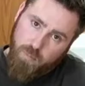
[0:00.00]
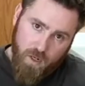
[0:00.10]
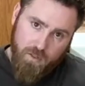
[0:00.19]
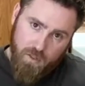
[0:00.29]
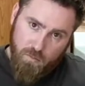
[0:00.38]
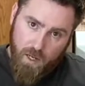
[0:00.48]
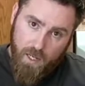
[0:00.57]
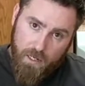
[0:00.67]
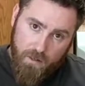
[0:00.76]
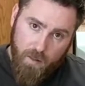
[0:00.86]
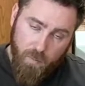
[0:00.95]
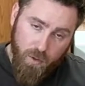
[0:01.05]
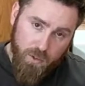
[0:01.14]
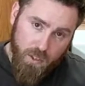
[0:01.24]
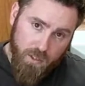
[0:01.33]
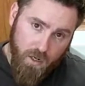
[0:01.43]
brought to you by
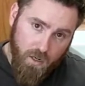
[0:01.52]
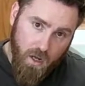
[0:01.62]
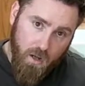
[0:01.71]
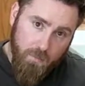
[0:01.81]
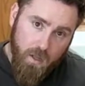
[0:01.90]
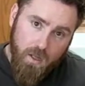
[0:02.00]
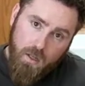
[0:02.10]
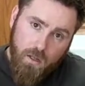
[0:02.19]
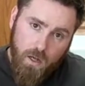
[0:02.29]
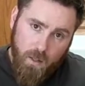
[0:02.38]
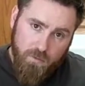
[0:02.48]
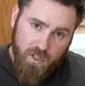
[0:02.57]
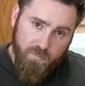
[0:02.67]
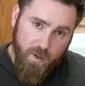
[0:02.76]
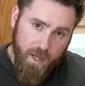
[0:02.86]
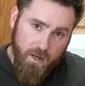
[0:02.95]
HowToNotBurnShit.com. I'm
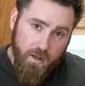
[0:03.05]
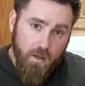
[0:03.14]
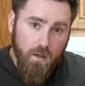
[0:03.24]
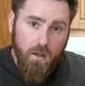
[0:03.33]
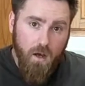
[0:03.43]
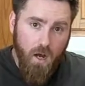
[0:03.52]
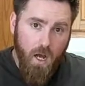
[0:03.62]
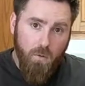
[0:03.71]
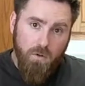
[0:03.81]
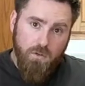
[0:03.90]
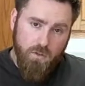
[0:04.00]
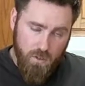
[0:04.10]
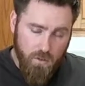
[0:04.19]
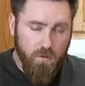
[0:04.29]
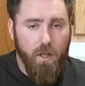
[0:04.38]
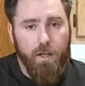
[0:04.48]
Chef Ben. I will see
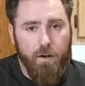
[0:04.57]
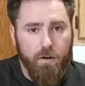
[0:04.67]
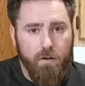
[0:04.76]
you later.